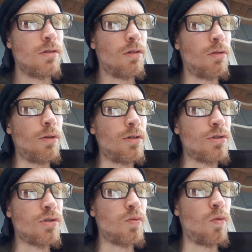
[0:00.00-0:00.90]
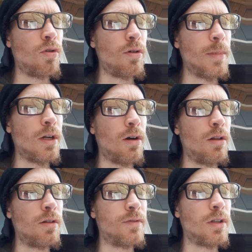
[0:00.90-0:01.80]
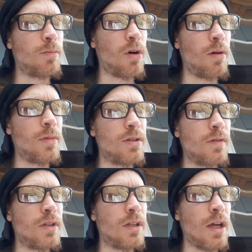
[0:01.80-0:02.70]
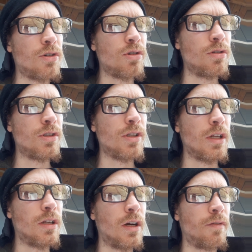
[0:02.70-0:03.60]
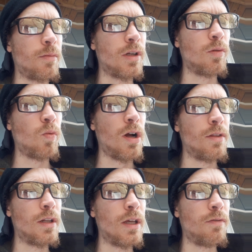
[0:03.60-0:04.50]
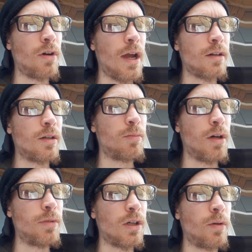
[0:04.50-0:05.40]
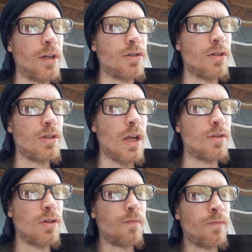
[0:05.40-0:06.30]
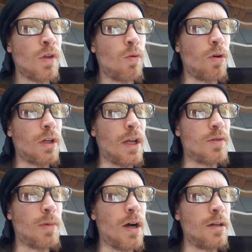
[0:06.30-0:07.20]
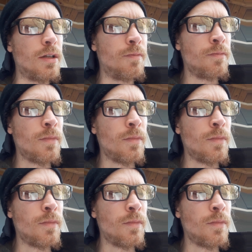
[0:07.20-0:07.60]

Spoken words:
The lawyers swarm in all of the departments of the national and state government, and while they never act in public questions as organized body,